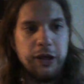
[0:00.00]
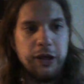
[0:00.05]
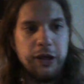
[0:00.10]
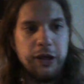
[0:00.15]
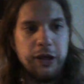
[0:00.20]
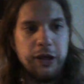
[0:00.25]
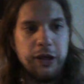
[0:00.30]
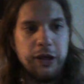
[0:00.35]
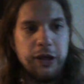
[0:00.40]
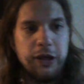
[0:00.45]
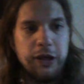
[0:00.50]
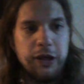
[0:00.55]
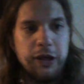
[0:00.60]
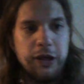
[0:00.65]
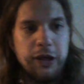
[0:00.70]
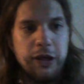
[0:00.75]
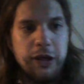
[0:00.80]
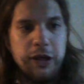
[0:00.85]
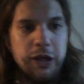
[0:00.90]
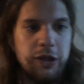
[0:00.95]
Hey all,
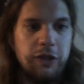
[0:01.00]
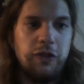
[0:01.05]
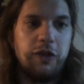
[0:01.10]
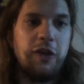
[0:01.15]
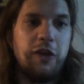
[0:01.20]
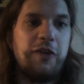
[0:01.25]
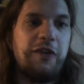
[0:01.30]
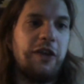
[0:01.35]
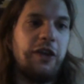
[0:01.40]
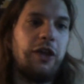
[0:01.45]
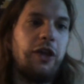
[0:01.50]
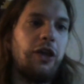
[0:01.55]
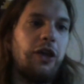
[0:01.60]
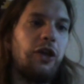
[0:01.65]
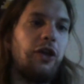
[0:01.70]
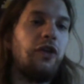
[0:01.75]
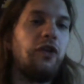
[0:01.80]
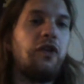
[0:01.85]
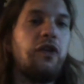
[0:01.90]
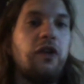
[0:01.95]
this
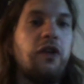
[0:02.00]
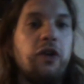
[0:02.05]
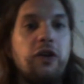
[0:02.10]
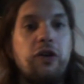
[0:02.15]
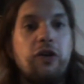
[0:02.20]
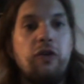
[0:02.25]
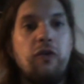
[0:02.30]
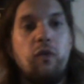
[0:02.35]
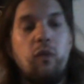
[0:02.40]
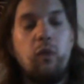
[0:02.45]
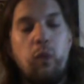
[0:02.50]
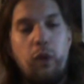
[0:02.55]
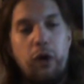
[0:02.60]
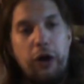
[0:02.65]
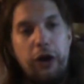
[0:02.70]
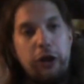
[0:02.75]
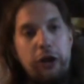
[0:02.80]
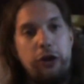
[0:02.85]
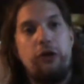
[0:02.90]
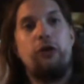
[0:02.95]
is
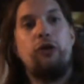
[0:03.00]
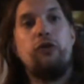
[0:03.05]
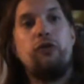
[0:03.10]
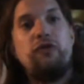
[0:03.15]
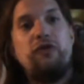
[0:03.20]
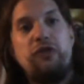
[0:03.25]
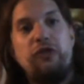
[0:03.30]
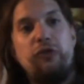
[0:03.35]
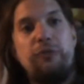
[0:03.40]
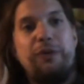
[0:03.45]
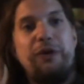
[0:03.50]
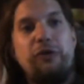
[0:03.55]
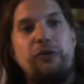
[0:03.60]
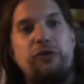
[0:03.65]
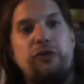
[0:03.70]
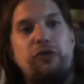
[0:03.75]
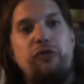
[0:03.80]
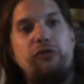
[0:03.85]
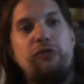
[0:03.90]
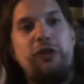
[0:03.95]
102
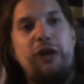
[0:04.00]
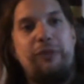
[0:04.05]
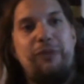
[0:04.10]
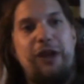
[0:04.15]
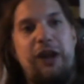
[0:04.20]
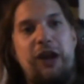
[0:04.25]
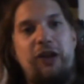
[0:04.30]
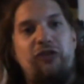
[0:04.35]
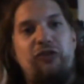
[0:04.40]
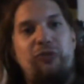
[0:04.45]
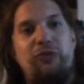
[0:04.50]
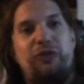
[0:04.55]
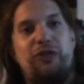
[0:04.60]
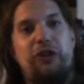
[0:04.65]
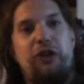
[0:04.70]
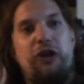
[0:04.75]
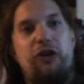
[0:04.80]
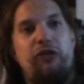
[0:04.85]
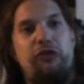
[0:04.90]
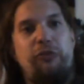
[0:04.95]
Boku coming at you with
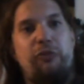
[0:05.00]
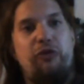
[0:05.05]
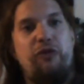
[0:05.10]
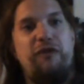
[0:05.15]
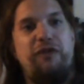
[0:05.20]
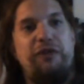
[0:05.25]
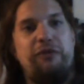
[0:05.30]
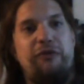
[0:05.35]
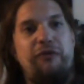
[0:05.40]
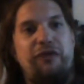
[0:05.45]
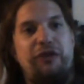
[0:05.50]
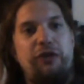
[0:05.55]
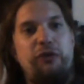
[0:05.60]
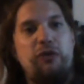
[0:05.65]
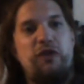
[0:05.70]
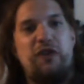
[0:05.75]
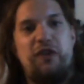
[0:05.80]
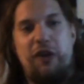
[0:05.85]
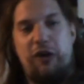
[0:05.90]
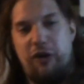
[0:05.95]
another movie review.
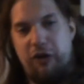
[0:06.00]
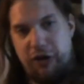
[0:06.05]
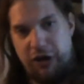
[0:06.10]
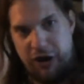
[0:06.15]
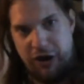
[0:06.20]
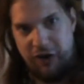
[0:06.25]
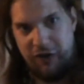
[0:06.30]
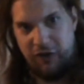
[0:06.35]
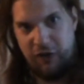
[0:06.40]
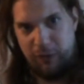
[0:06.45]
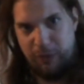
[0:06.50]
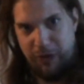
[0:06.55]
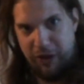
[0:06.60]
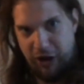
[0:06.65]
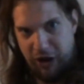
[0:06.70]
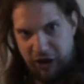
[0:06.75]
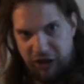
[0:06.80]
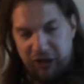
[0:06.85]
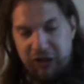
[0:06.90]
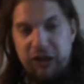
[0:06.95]
Sorry, it's been
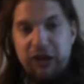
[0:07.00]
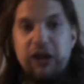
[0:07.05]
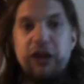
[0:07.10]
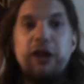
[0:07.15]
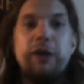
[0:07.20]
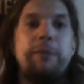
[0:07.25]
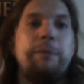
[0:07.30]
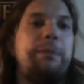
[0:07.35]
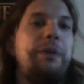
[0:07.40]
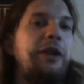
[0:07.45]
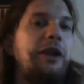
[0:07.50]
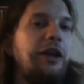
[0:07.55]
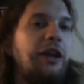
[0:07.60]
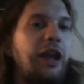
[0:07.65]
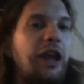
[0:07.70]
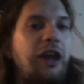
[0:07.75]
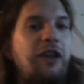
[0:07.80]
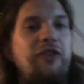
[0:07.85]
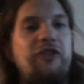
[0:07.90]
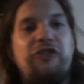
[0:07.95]
a bit
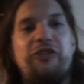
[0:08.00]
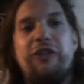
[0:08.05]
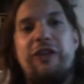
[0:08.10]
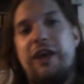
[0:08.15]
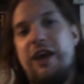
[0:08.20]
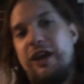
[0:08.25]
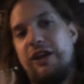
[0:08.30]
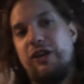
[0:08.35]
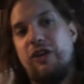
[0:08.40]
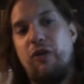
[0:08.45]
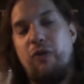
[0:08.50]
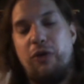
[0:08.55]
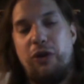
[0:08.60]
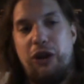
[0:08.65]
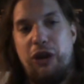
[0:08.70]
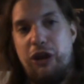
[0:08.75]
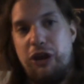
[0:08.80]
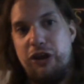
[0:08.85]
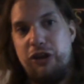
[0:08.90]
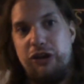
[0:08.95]
again, just a lot going
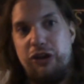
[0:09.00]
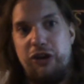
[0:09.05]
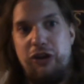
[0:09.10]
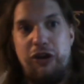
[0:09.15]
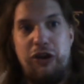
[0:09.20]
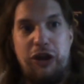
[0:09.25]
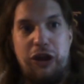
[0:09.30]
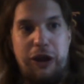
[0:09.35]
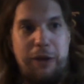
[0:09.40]
on, and